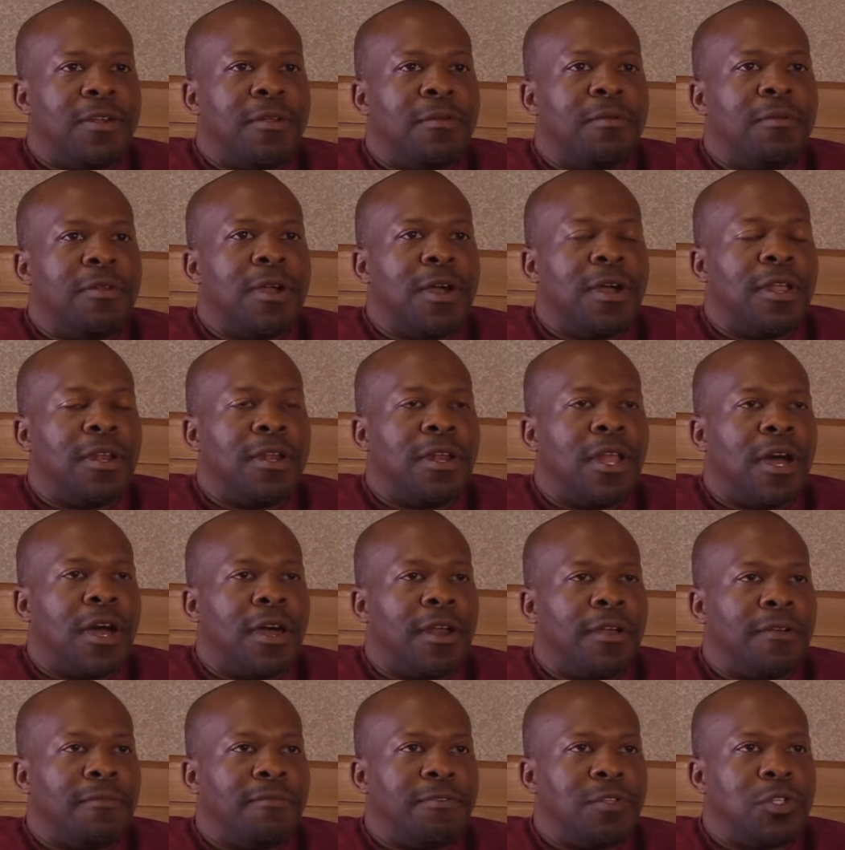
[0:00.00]
are a
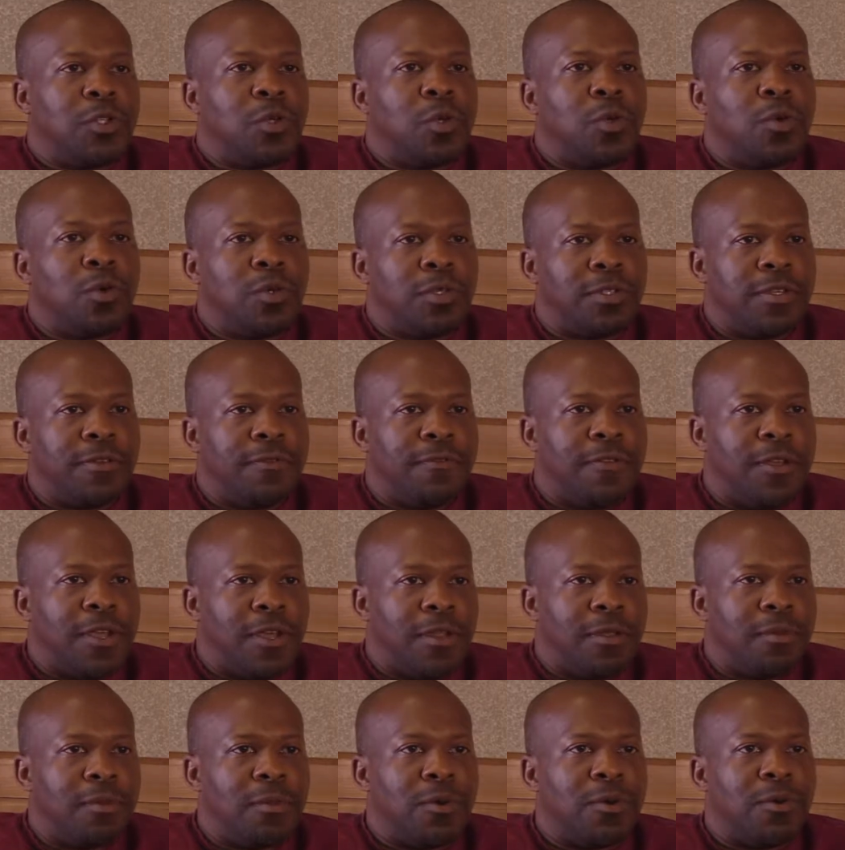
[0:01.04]
lot of tools
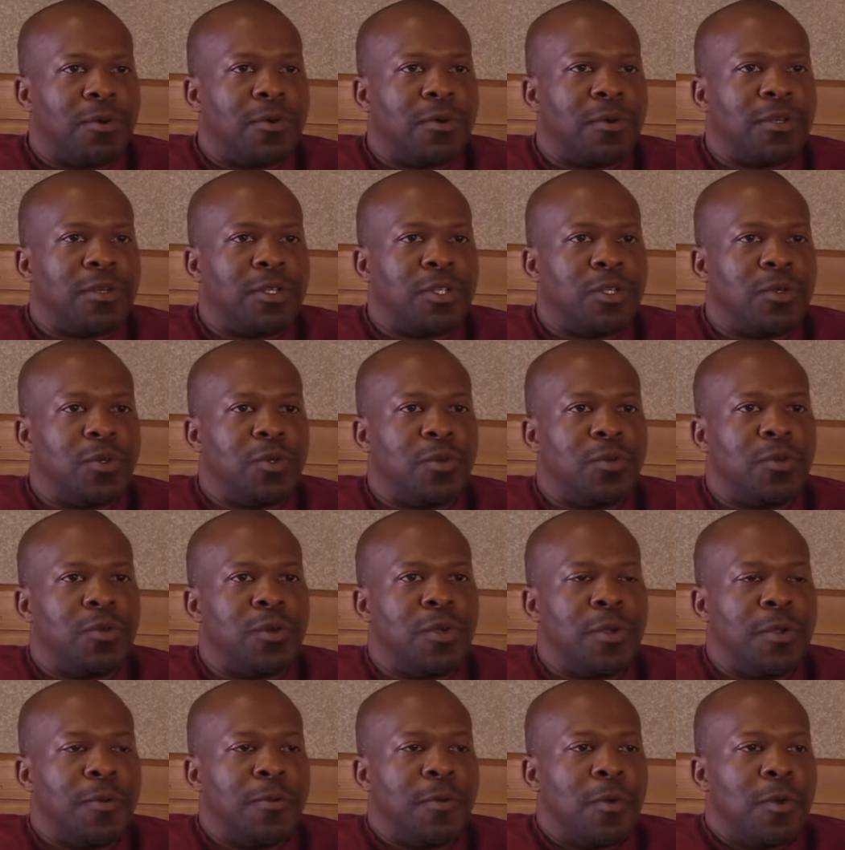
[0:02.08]
available
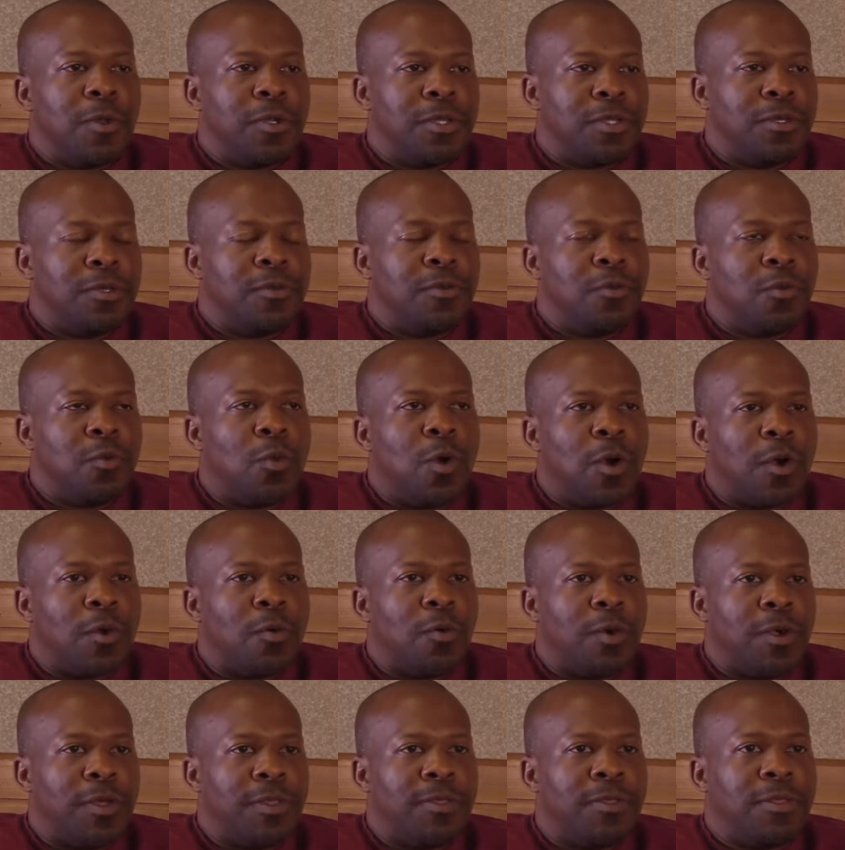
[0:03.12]
to
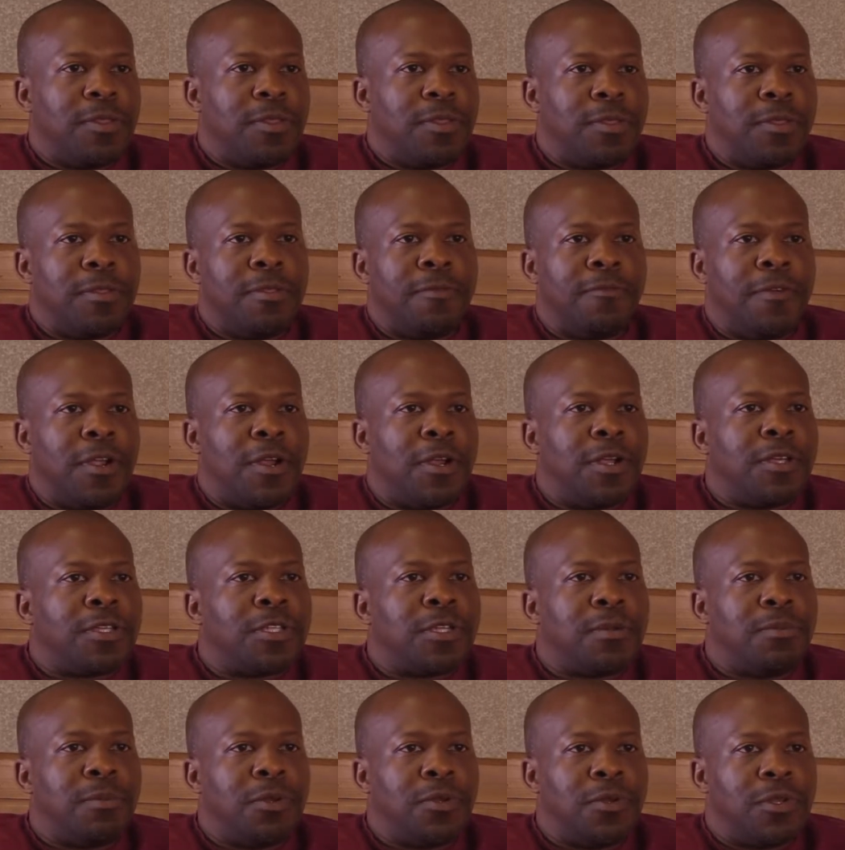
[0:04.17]
work with various
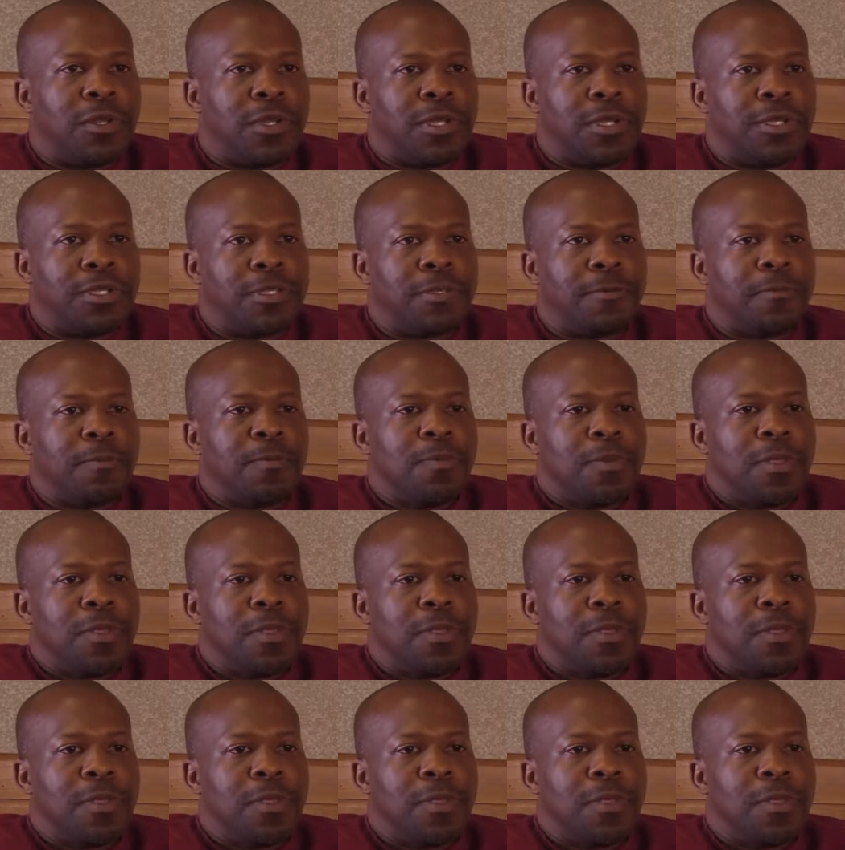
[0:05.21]
communities.